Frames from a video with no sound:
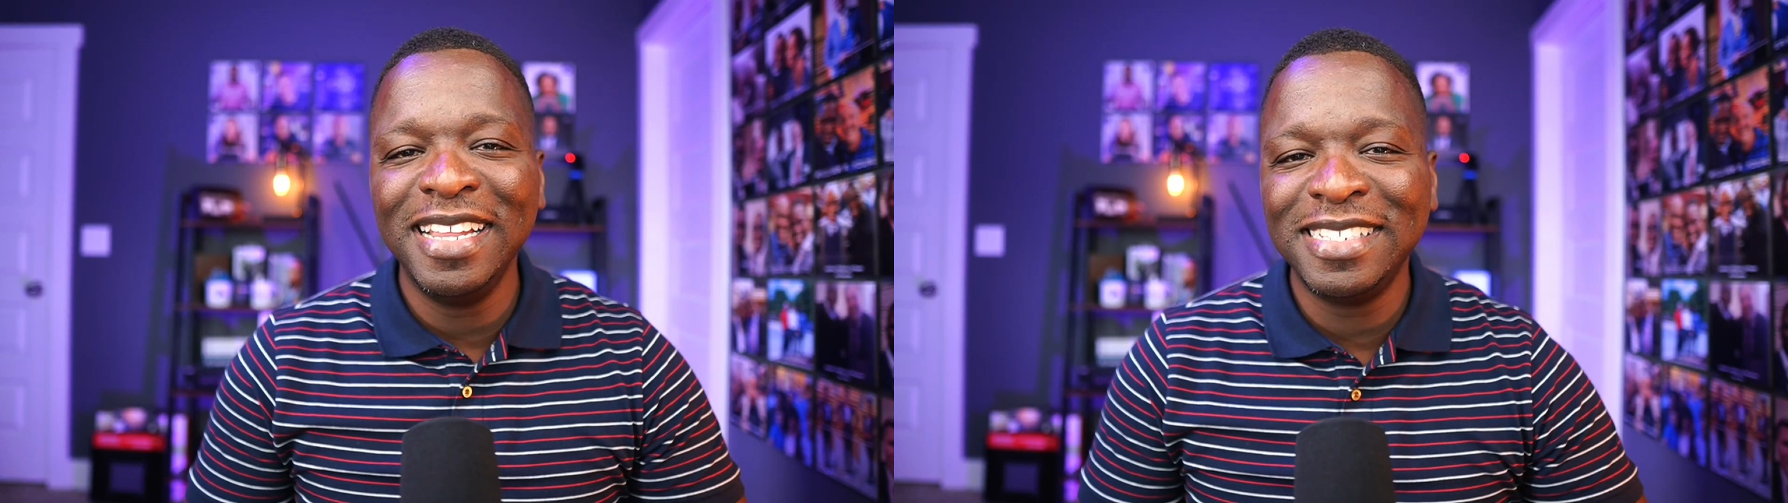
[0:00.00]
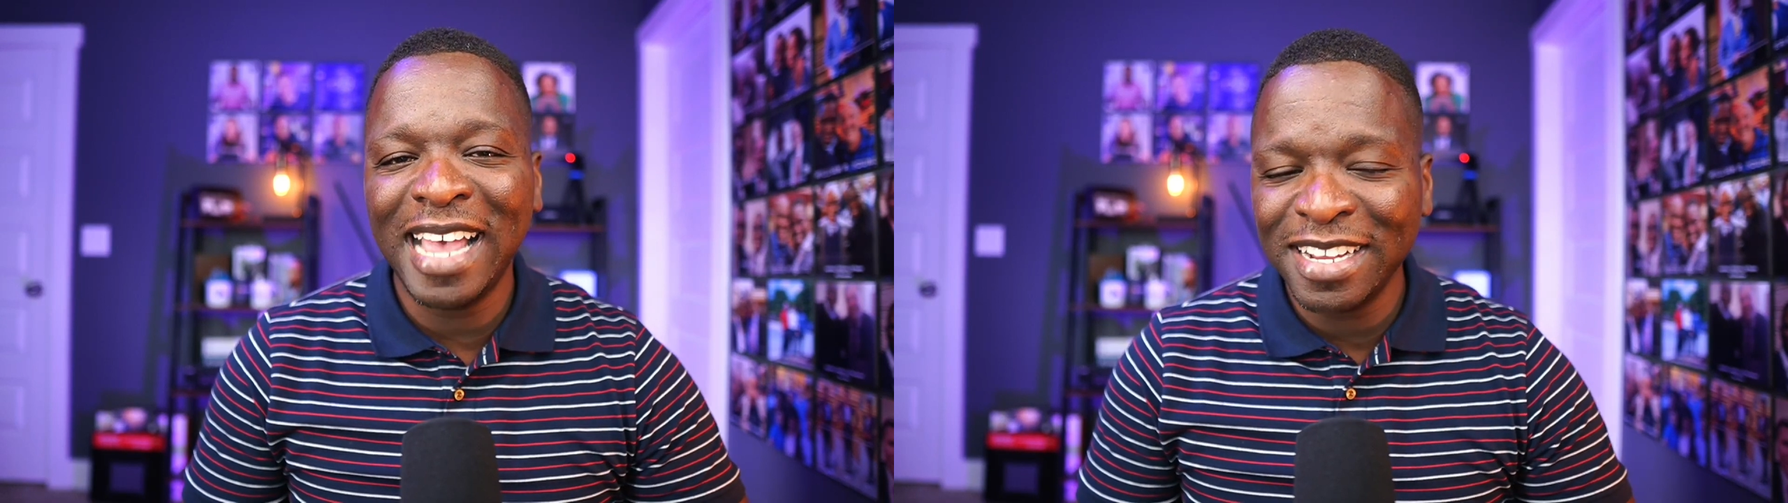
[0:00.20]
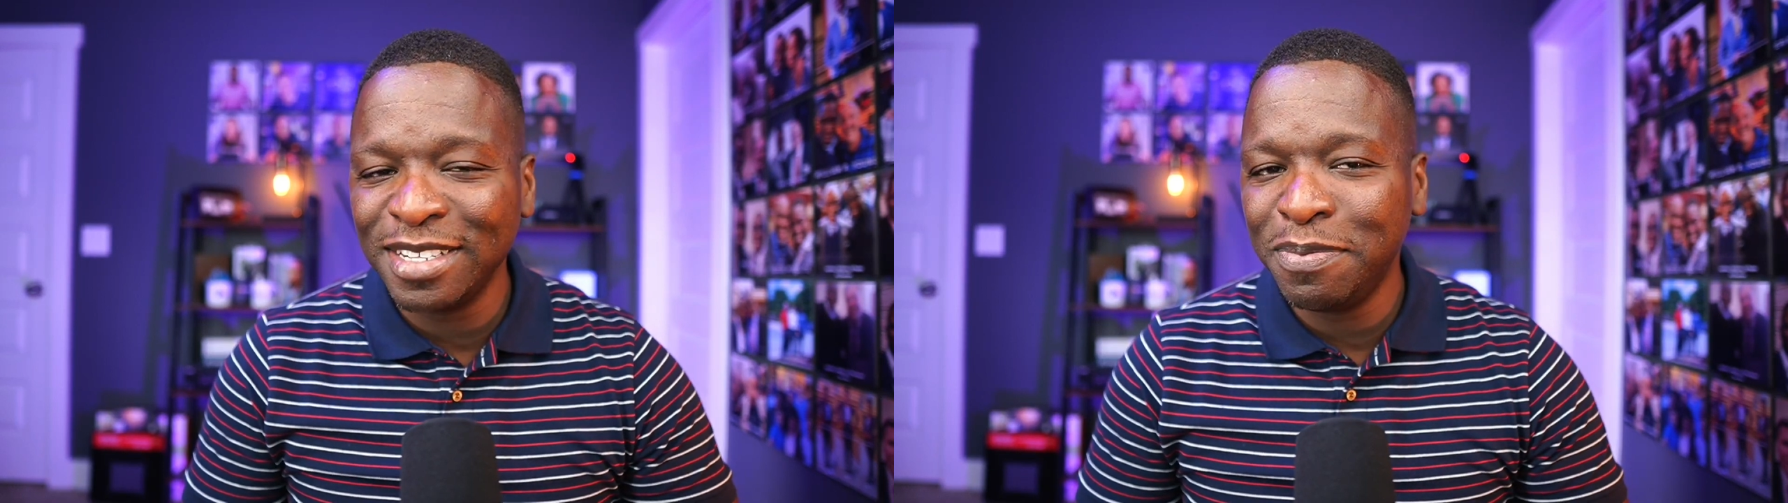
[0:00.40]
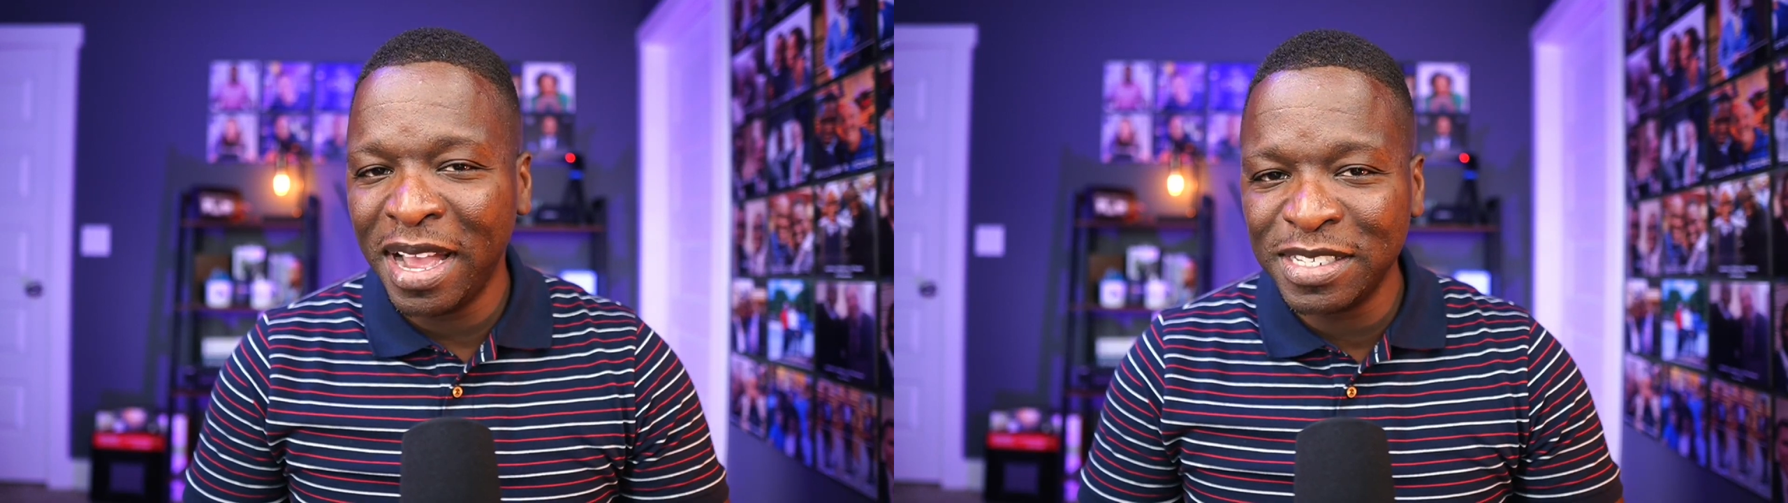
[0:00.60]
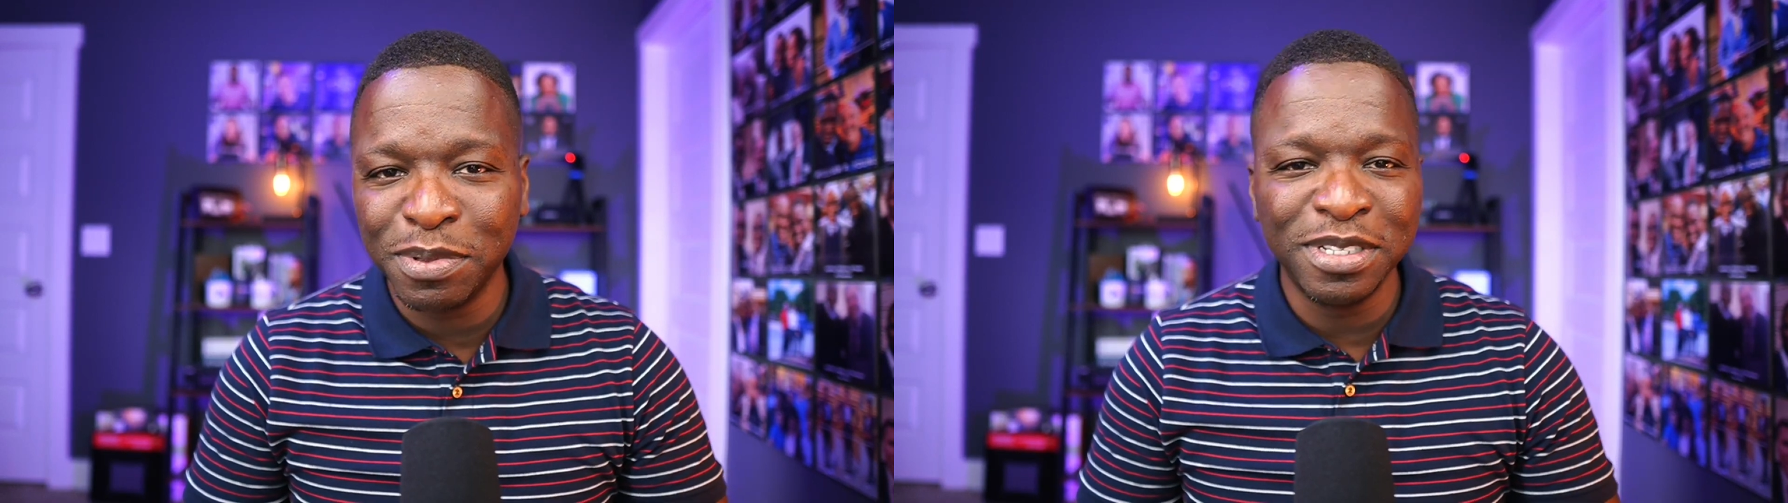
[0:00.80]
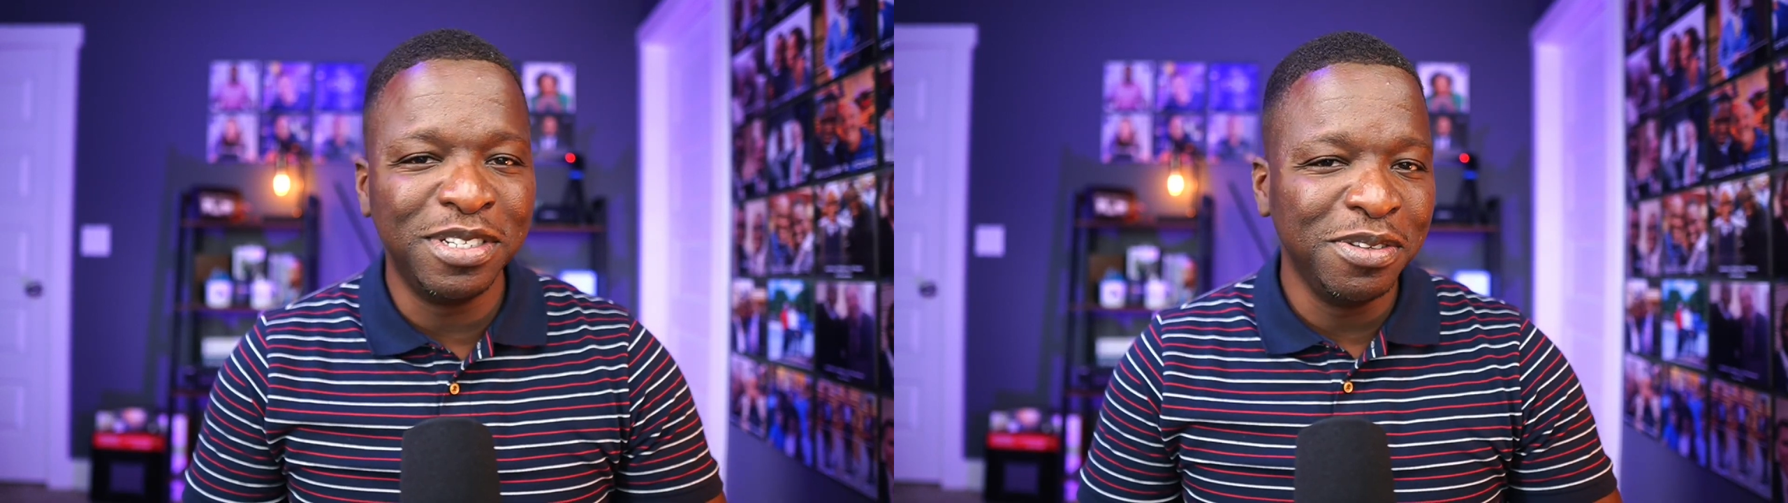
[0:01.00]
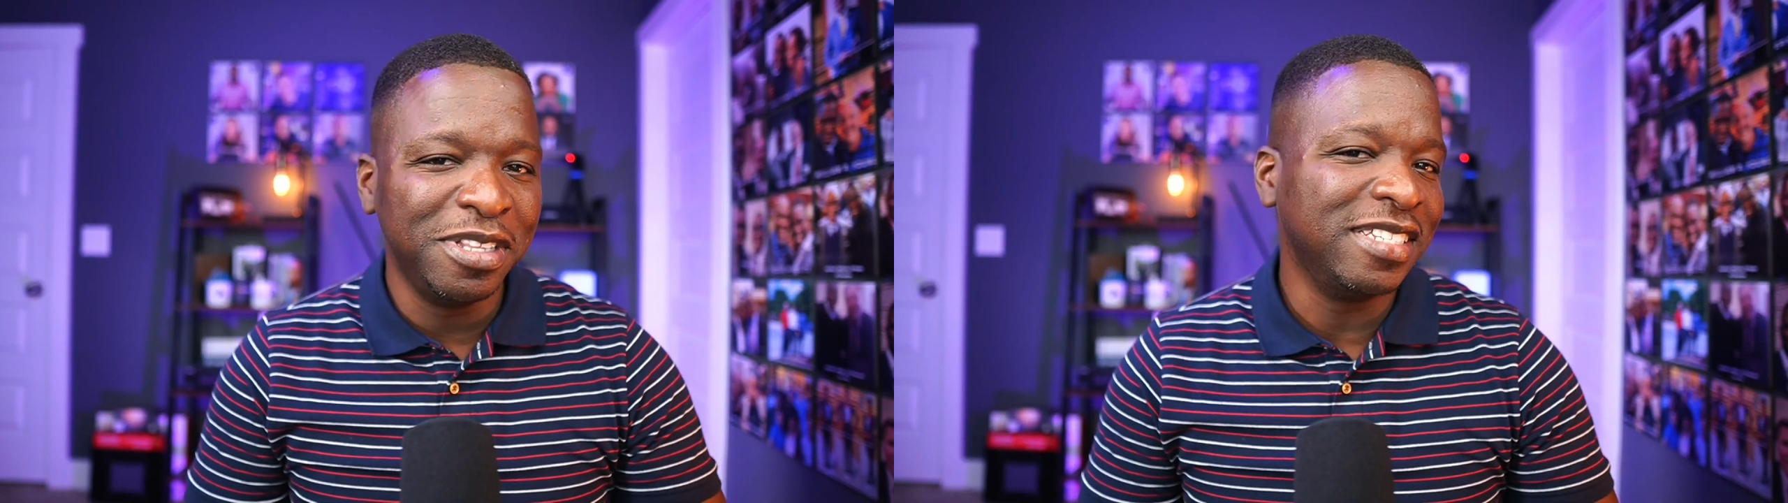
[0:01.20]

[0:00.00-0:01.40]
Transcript: it's actually possible to do